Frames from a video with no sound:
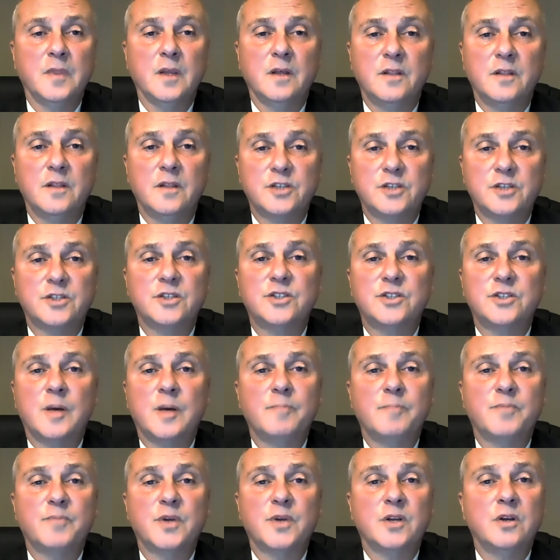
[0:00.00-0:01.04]
This is
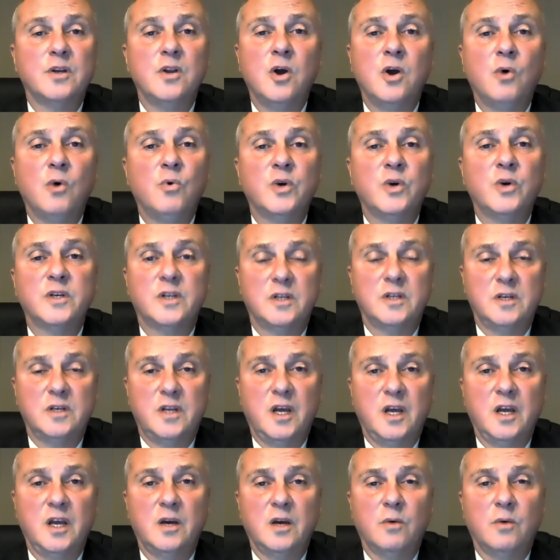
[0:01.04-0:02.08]
something no one can
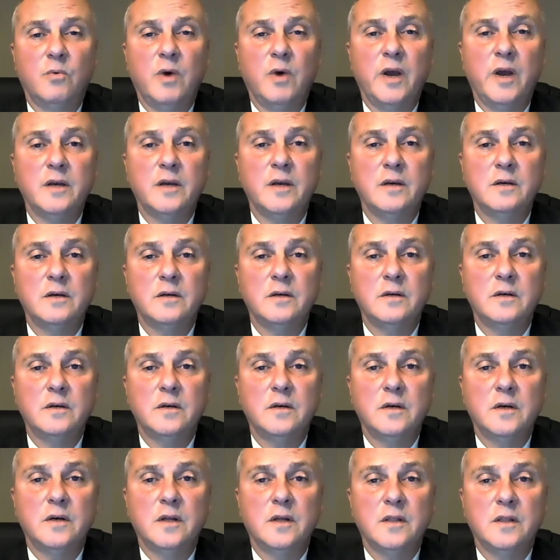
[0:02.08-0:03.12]
take away.
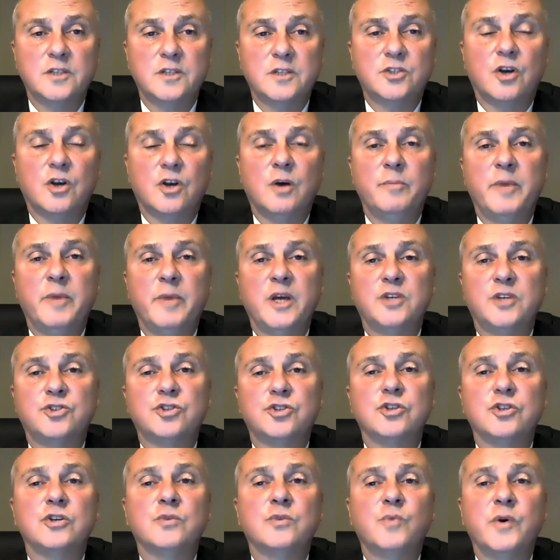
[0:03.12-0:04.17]
Let's all make
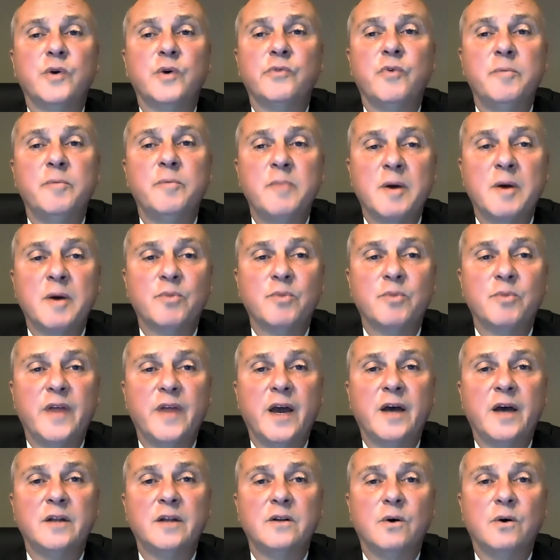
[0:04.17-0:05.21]
sure we remember
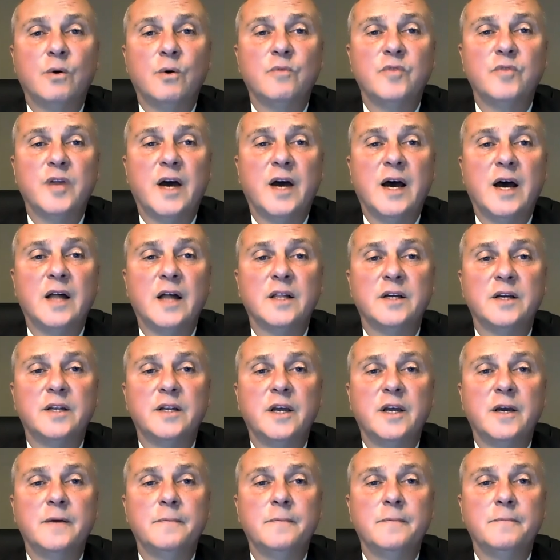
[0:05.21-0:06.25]
that over the
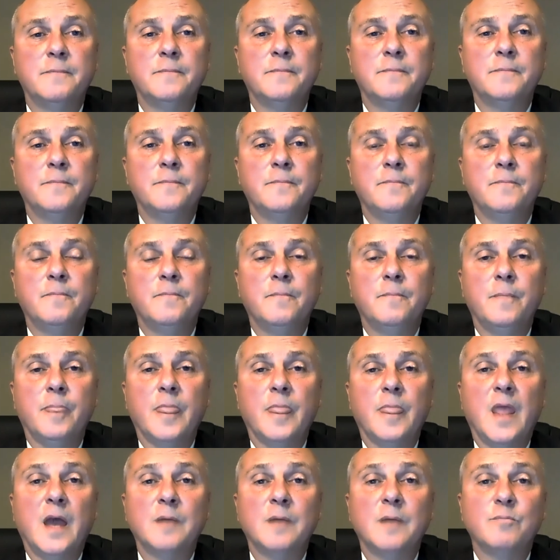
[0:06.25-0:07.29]
holiday.
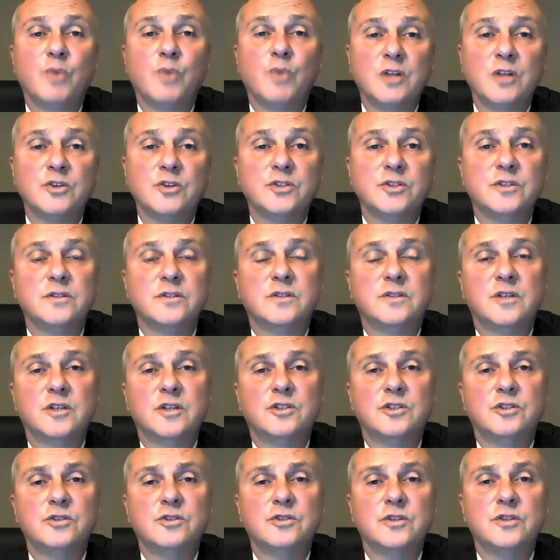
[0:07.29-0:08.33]
And brothers and
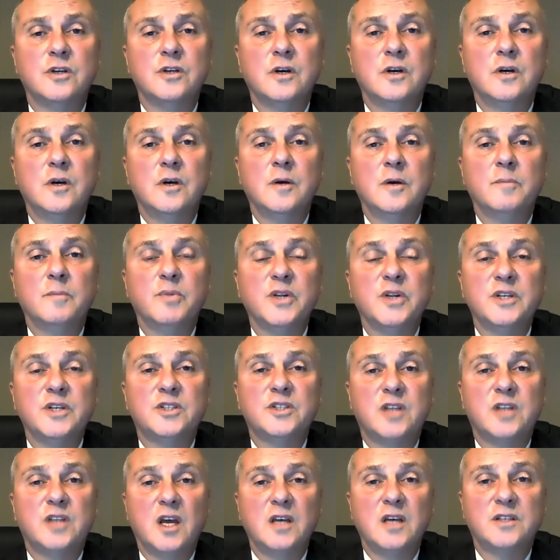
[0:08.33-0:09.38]
sisters, please
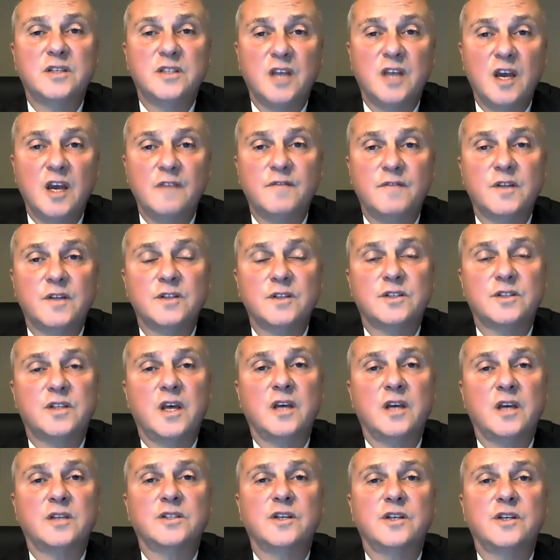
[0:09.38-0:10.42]
stay safe this
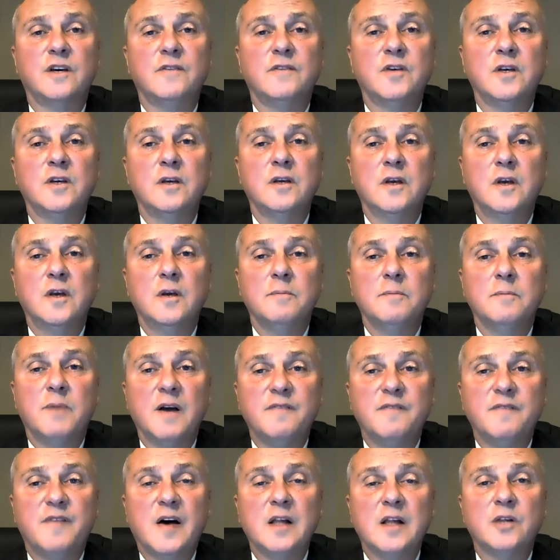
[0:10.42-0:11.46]
Thanksgiving by
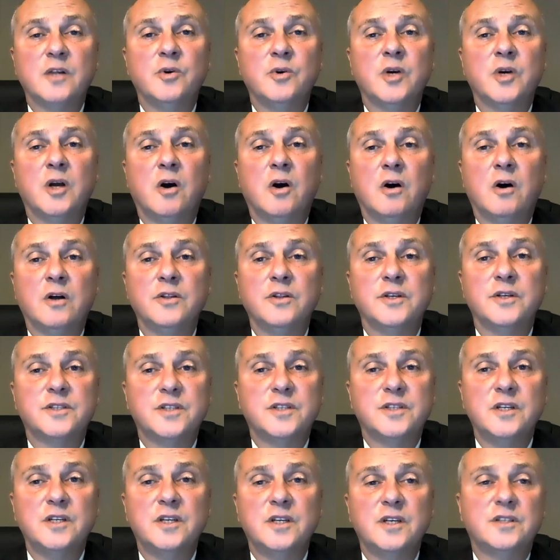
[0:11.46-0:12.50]
following all the
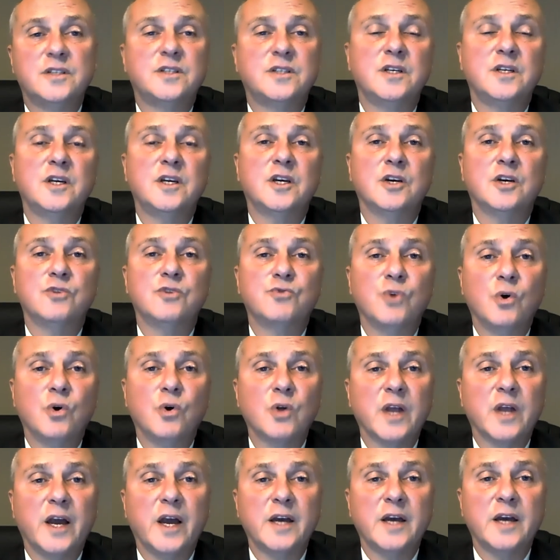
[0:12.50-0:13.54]
CDC
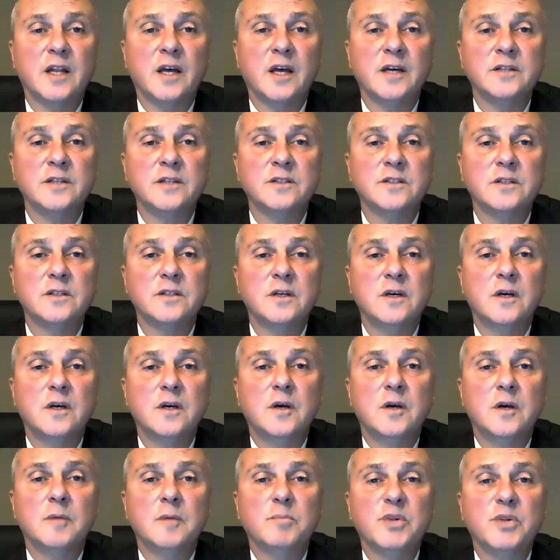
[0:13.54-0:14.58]
control guidelines.
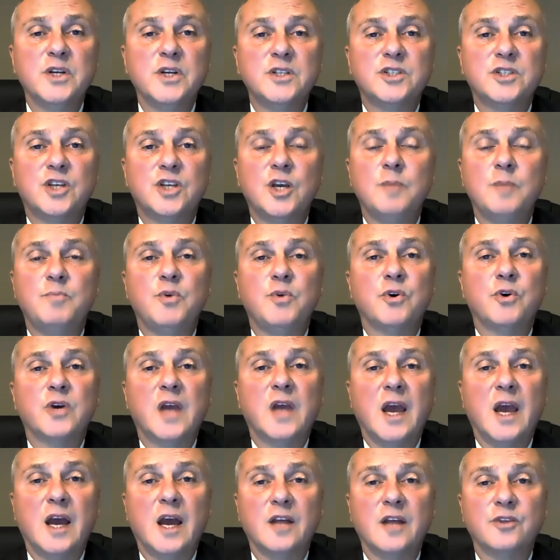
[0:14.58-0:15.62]
Please keep your
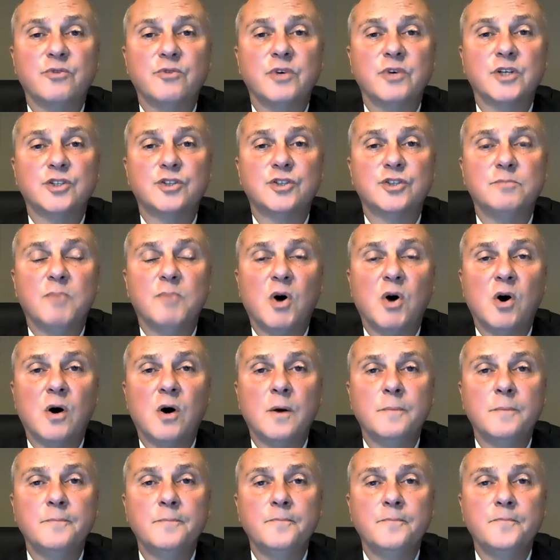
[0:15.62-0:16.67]
gatherings
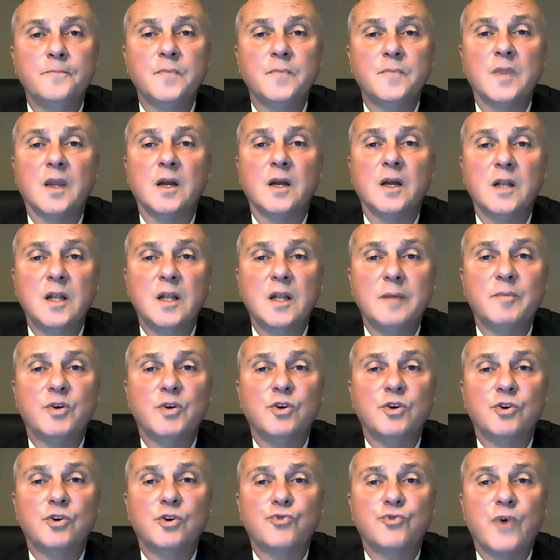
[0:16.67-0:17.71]
small,
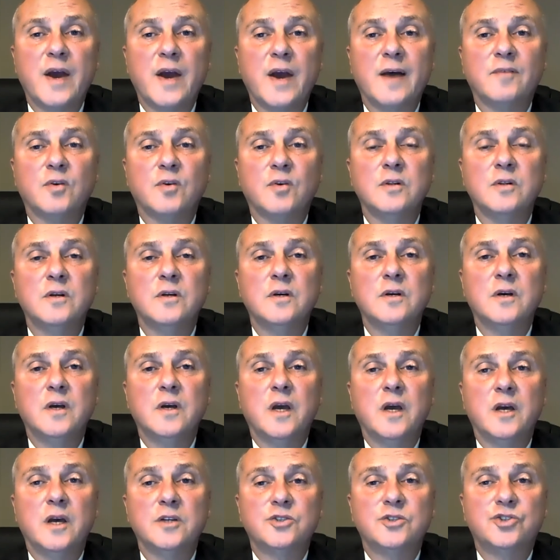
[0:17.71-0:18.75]
limit your travel,
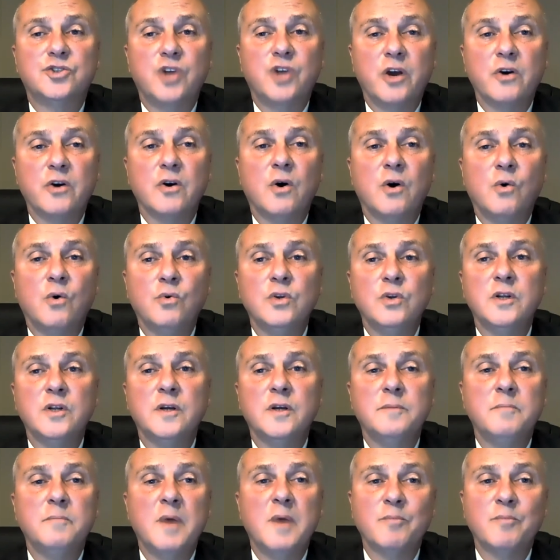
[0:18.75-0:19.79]
and share
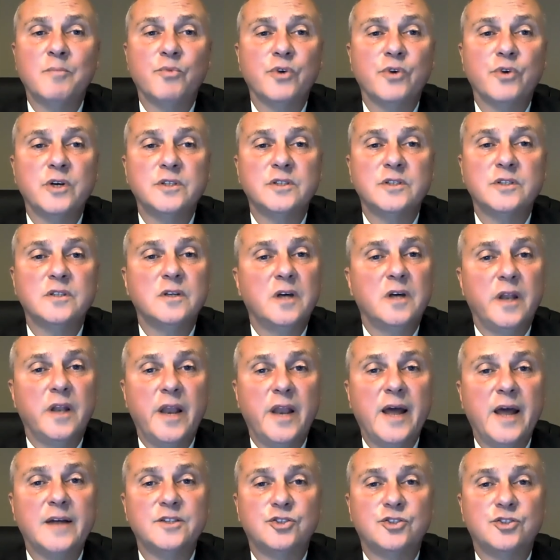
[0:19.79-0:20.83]
only memories and
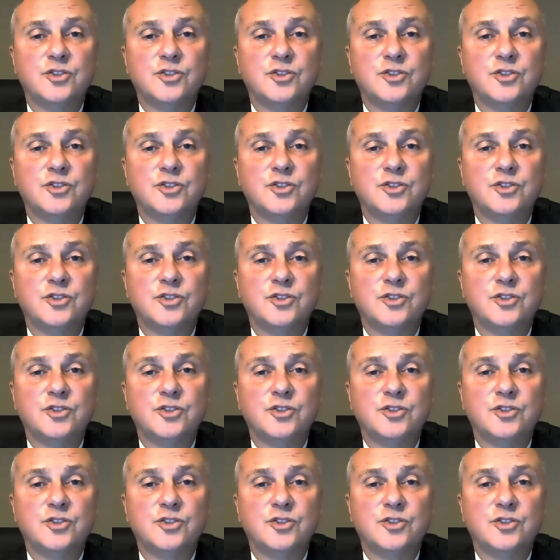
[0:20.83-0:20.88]
not